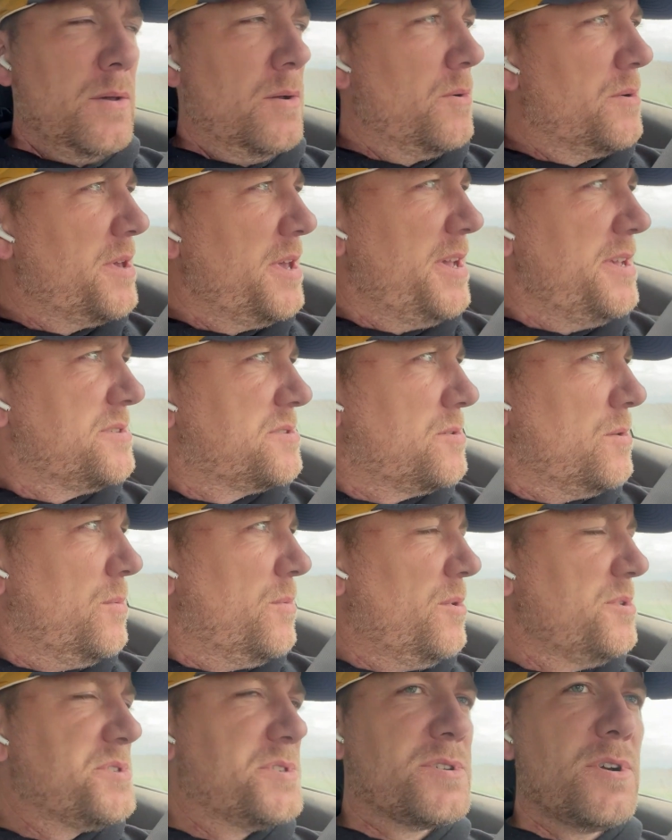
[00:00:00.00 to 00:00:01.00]
Okay, so
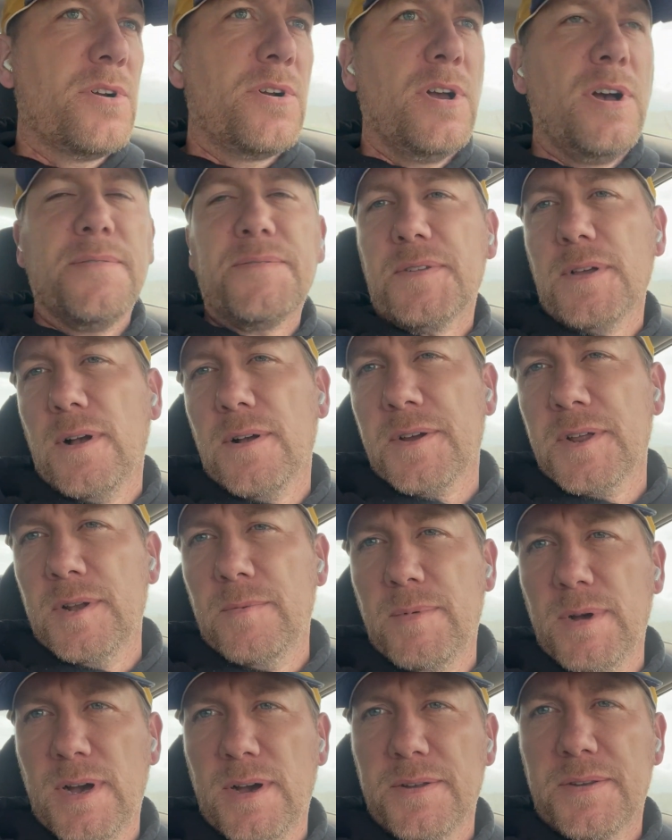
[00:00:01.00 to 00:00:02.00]
we'll start off
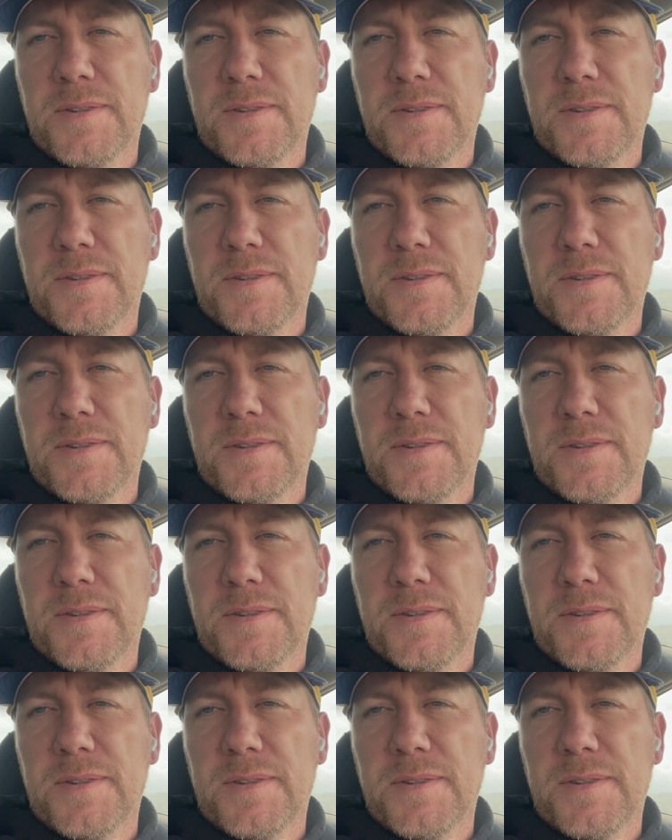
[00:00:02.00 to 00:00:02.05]
talking about